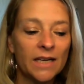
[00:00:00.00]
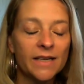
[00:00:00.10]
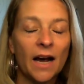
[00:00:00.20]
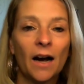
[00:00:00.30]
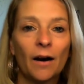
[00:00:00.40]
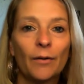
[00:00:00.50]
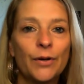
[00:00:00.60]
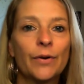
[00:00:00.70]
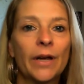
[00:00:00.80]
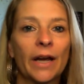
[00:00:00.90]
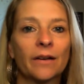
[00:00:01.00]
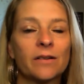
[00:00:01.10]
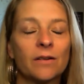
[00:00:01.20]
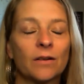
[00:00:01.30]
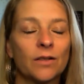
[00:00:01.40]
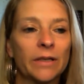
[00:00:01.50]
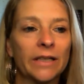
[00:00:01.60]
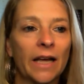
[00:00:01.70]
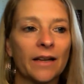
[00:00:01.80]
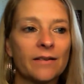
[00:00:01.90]
is how you can start
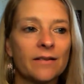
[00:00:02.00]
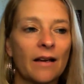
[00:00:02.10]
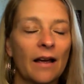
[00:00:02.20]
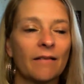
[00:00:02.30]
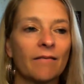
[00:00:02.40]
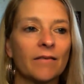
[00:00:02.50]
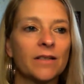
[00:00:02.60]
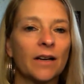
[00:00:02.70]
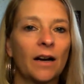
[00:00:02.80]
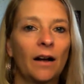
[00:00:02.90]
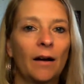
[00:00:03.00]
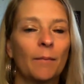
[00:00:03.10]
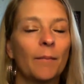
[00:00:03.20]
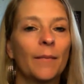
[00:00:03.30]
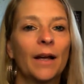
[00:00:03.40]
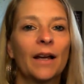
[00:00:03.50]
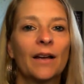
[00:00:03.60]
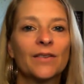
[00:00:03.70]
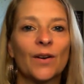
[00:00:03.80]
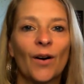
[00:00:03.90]
doing that. And
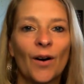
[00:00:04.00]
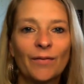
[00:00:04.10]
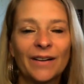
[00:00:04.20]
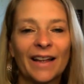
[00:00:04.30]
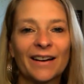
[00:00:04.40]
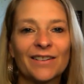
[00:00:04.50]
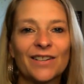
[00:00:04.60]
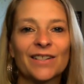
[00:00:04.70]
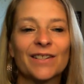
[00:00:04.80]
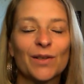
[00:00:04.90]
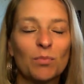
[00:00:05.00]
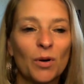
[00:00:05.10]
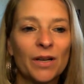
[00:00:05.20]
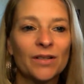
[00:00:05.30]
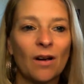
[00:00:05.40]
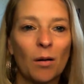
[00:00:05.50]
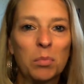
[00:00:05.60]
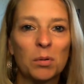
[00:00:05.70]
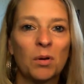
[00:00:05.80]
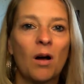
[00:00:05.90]
so hopefully that is just a small
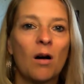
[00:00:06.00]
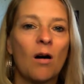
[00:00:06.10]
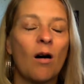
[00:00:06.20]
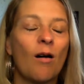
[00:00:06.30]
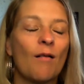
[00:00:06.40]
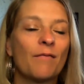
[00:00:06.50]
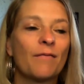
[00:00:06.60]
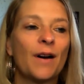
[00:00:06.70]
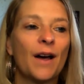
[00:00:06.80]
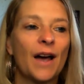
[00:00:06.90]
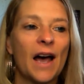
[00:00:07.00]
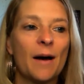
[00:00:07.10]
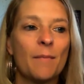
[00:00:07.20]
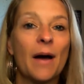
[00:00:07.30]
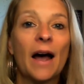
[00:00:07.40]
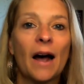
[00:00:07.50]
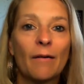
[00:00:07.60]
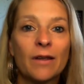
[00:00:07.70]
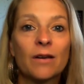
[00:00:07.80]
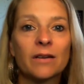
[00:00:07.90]
example of
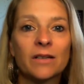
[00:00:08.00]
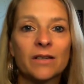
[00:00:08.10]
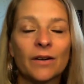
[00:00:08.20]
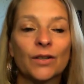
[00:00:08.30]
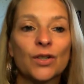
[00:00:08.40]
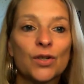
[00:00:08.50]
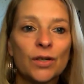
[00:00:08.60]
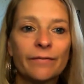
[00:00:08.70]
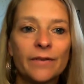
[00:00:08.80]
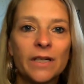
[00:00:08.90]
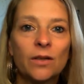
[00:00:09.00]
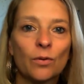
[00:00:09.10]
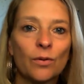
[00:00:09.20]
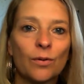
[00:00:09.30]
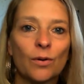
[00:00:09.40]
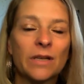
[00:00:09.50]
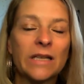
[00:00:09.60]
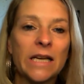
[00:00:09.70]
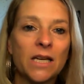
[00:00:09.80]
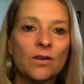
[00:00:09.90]
how you can start shifting your
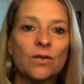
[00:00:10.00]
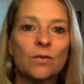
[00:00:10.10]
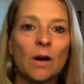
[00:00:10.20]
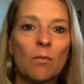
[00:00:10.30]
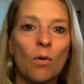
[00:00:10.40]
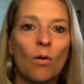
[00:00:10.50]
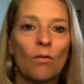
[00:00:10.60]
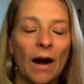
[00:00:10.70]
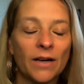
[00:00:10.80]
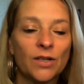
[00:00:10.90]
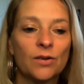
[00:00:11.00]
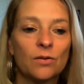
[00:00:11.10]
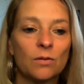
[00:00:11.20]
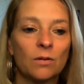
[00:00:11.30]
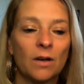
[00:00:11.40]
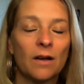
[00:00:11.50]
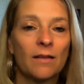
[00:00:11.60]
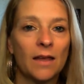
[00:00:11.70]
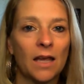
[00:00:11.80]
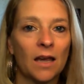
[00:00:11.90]
thoughts into a more rational
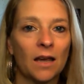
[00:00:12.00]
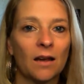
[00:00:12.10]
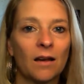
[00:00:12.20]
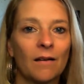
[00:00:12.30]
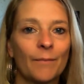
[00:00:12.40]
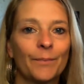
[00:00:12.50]
thinking.